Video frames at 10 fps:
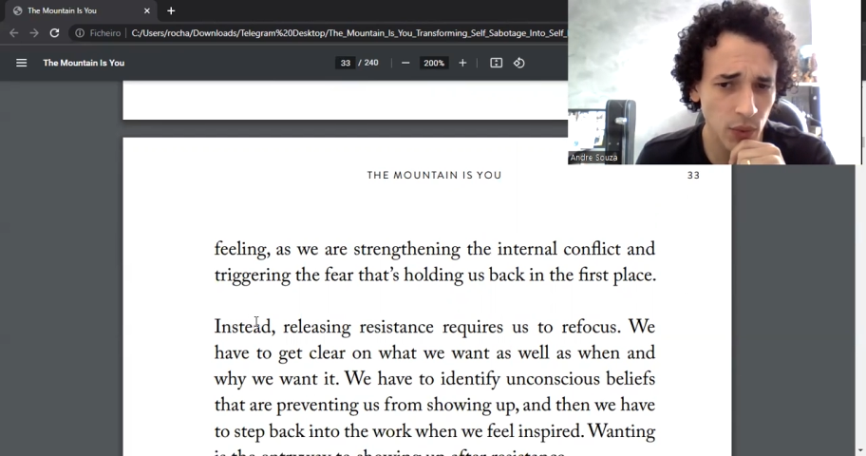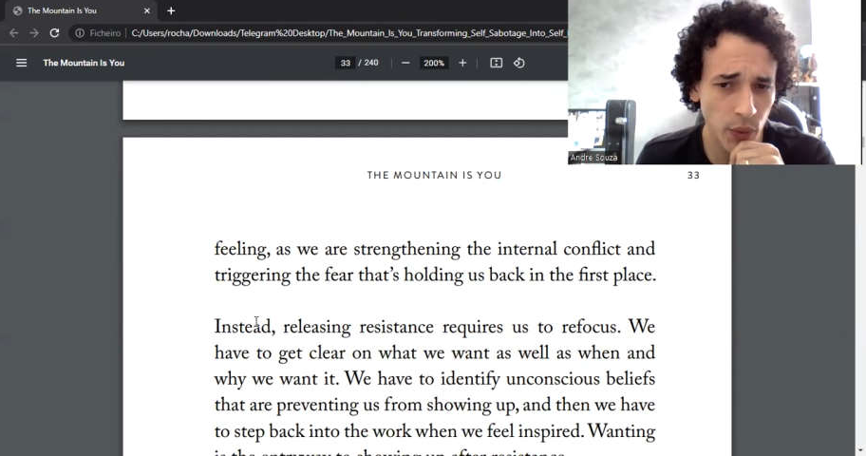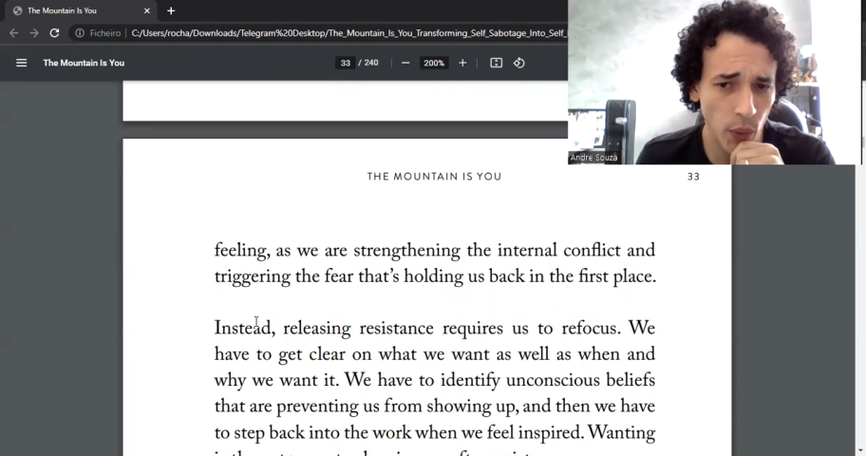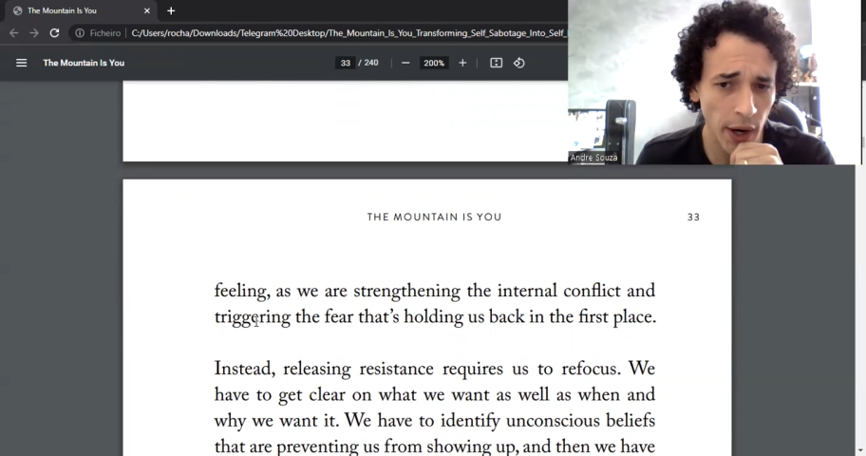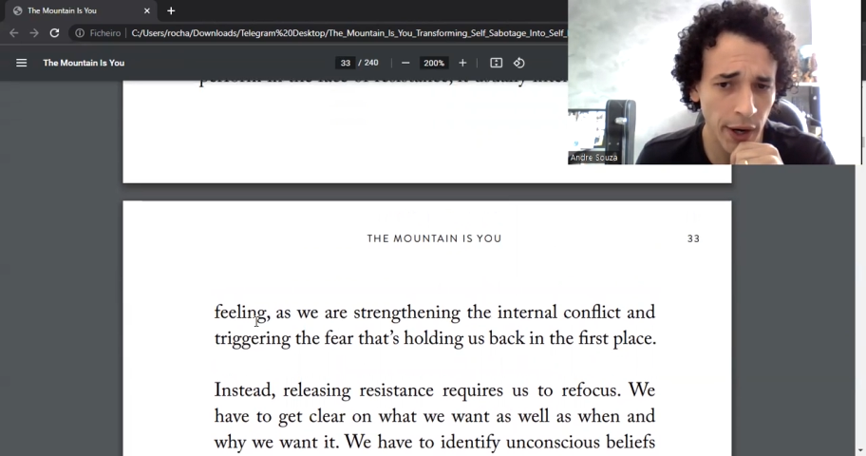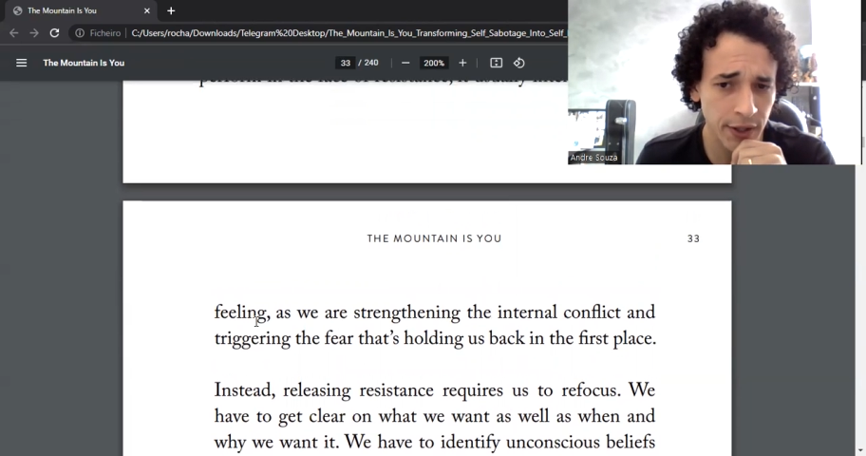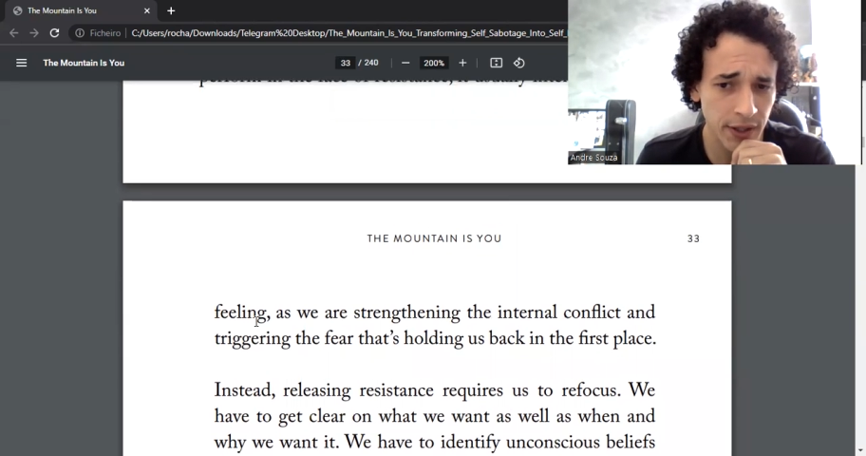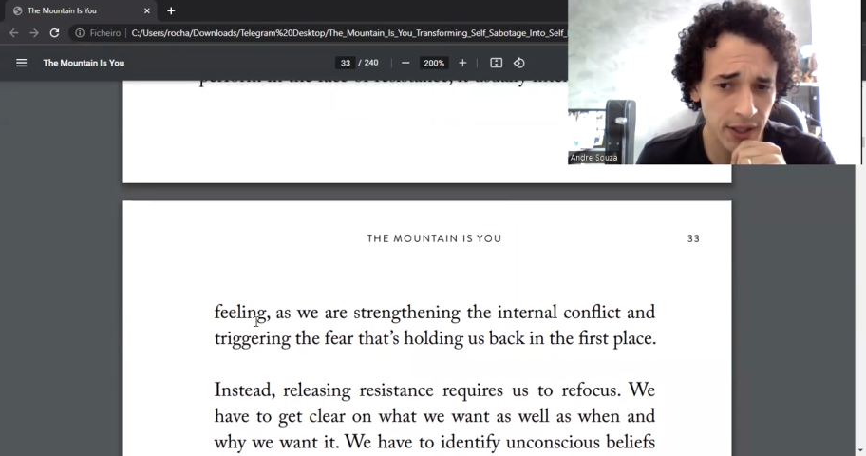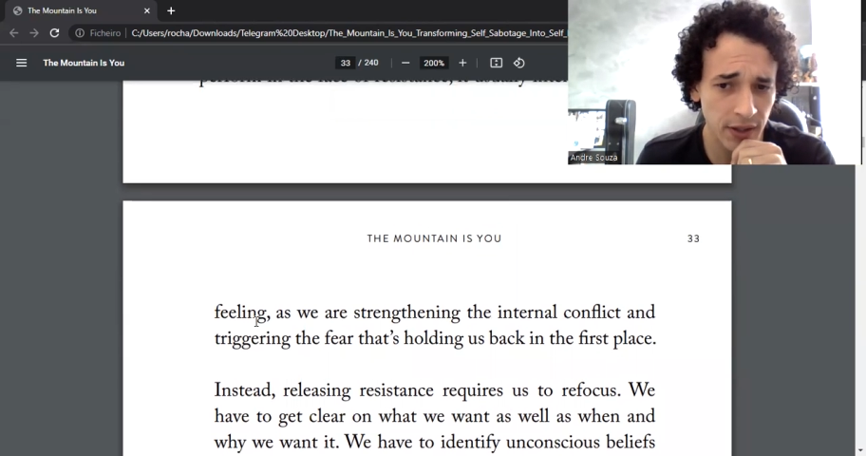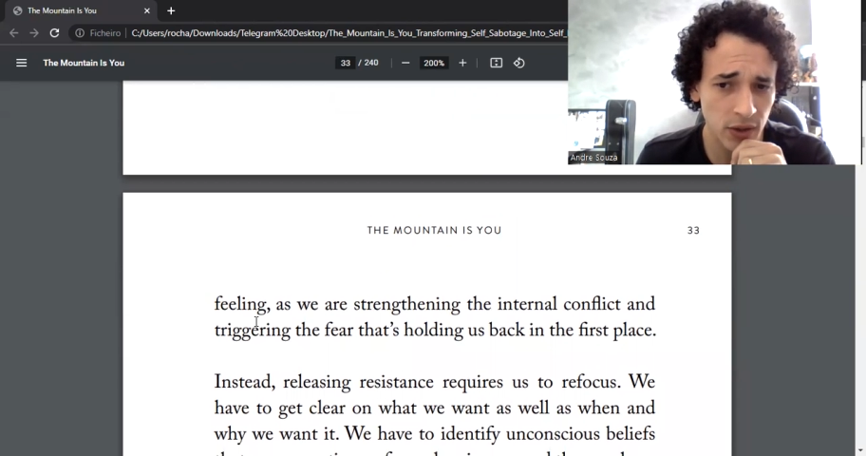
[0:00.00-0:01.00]

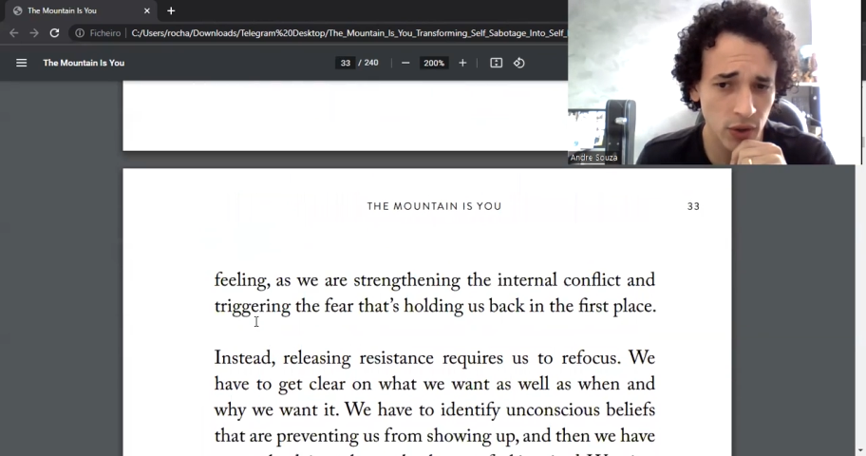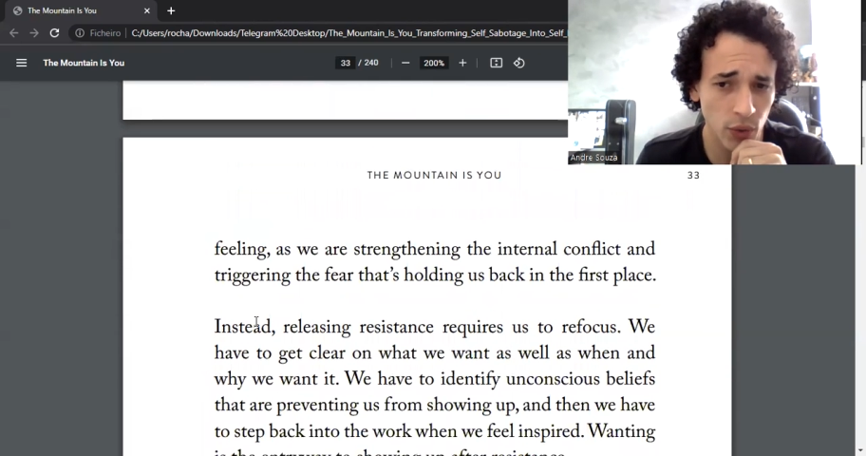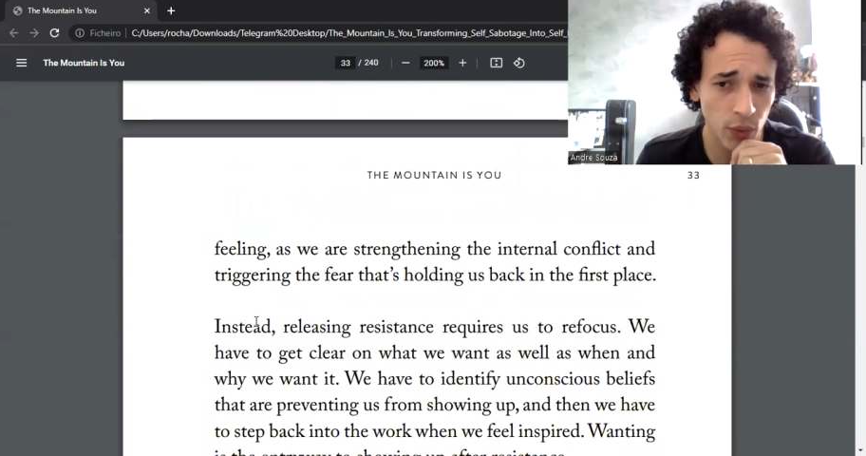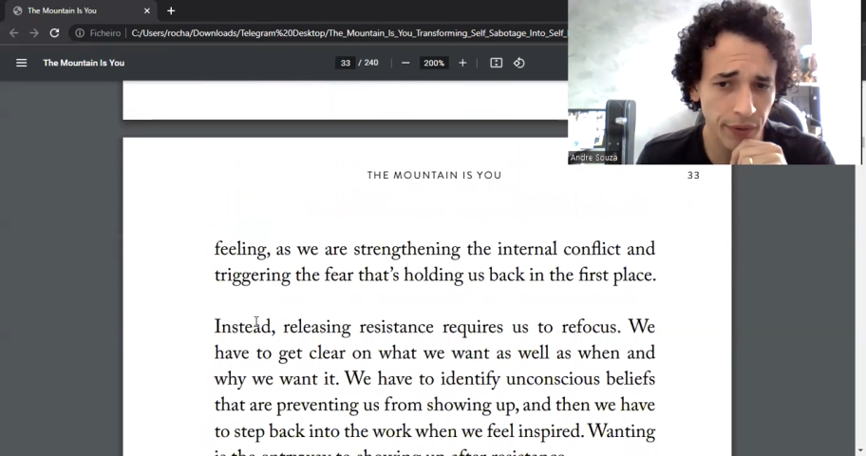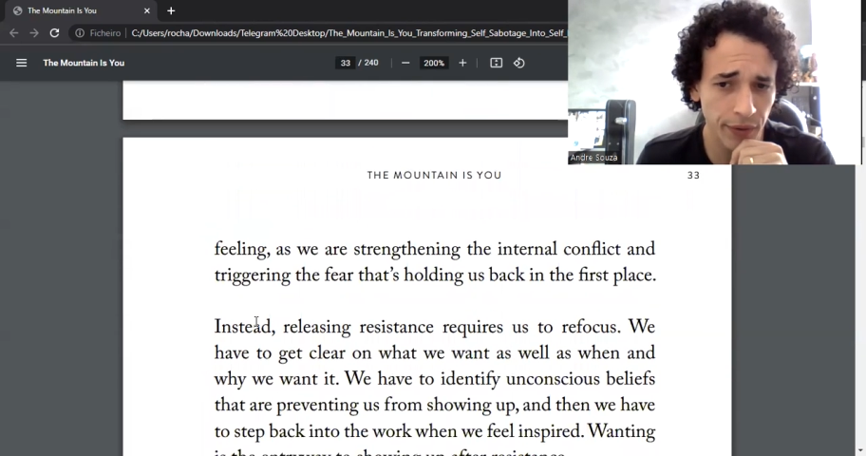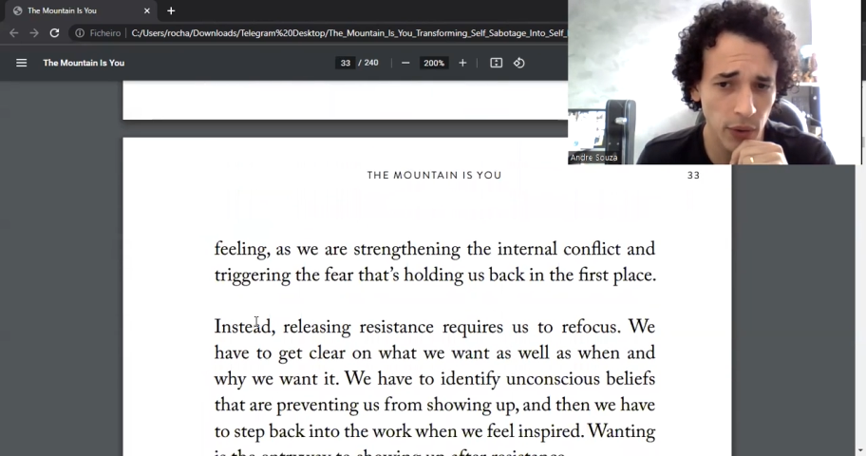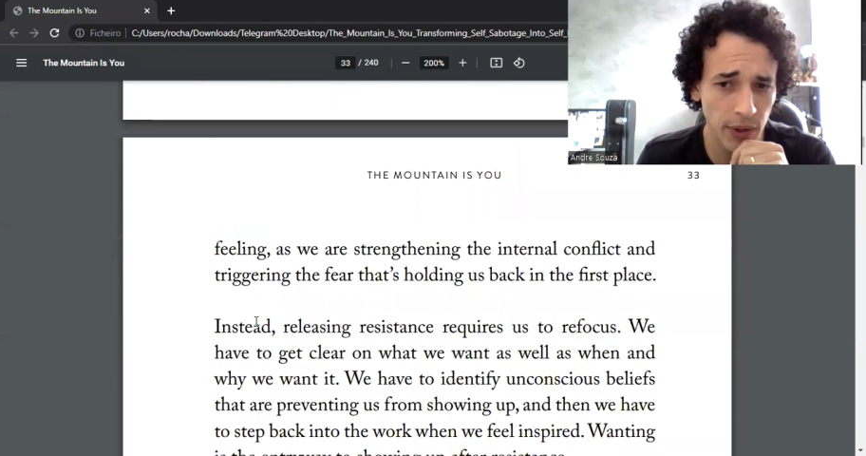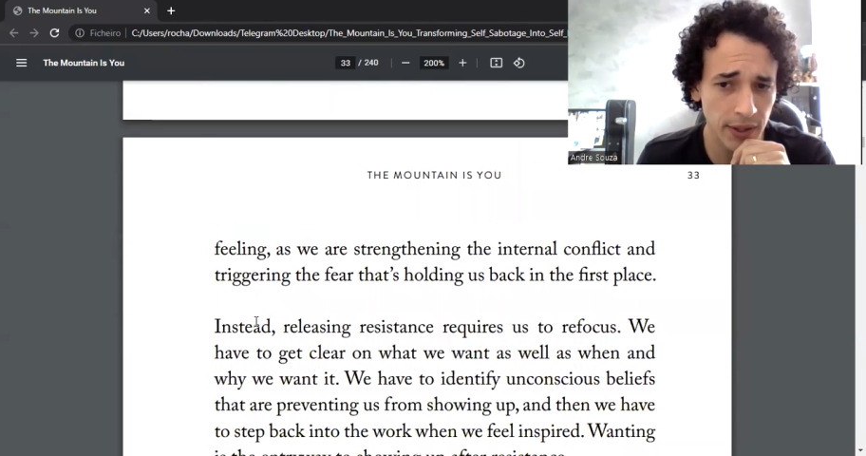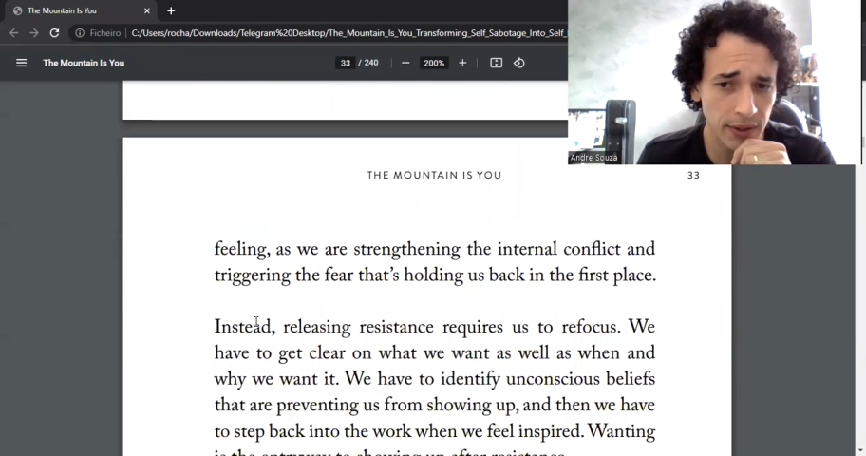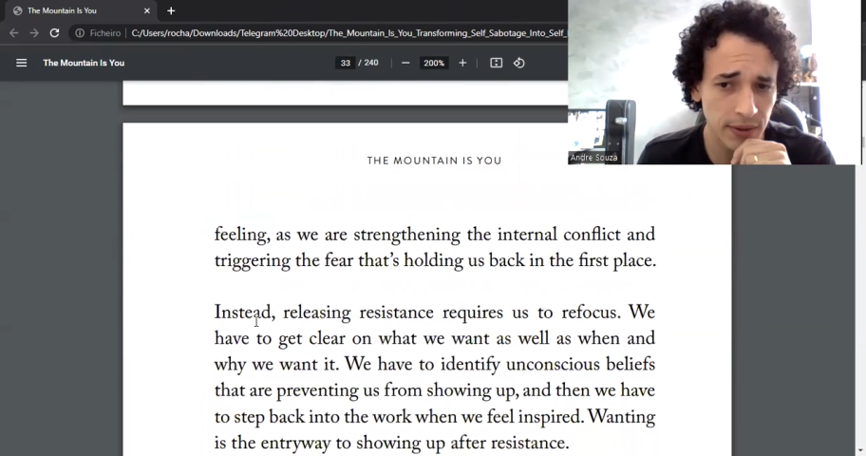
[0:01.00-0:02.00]
requires us to
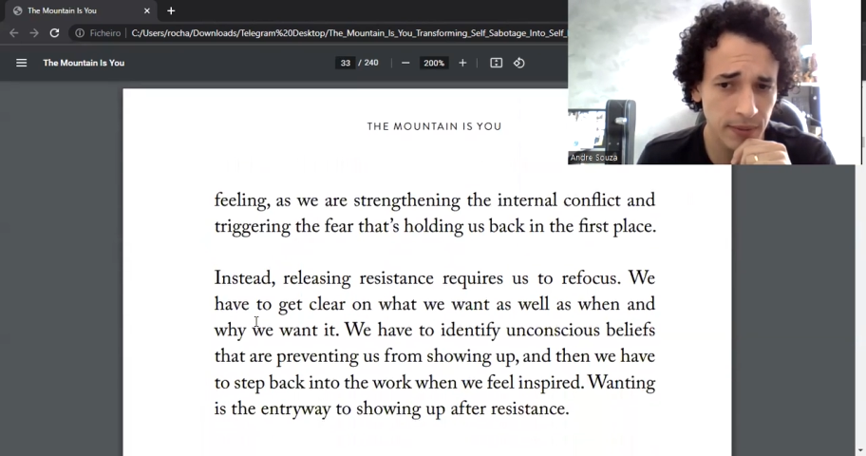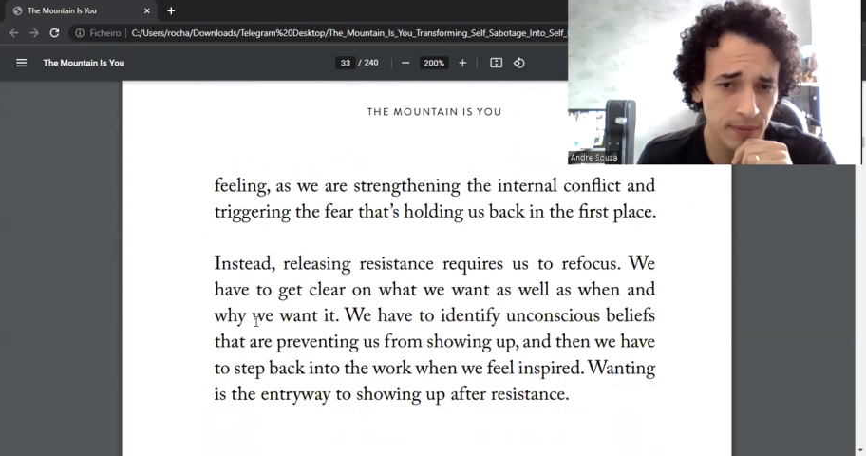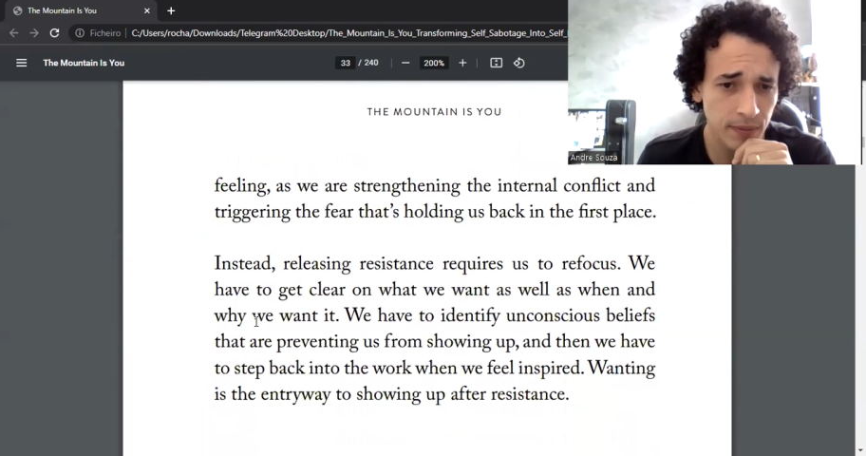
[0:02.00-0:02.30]
refocus.